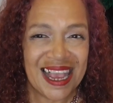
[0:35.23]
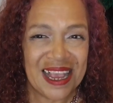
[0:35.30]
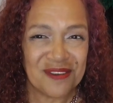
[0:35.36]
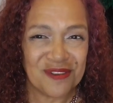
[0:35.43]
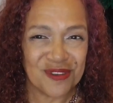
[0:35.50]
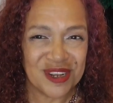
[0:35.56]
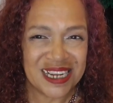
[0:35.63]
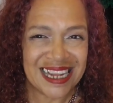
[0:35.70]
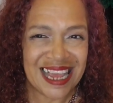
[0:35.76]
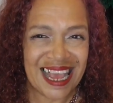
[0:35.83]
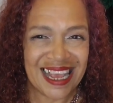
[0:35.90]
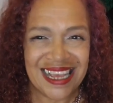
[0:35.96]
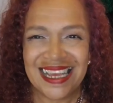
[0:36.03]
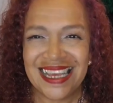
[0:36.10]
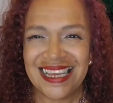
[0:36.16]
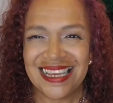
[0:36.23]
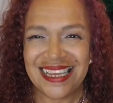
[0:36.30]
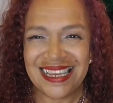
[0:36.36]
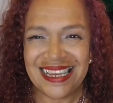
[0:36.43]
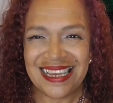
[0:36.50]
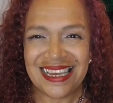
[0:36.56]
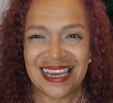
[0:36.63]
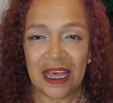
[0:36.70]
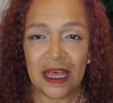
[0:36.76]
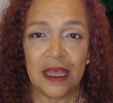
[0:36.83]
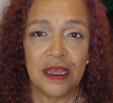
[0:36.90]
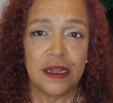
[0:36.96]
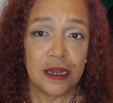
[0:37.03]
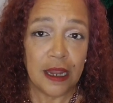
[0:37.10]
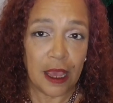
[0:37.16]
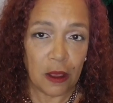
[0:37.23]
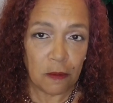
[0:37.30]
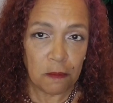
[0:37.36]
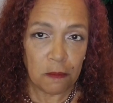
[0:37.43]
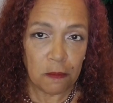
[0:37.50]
every day. Yeah. Now,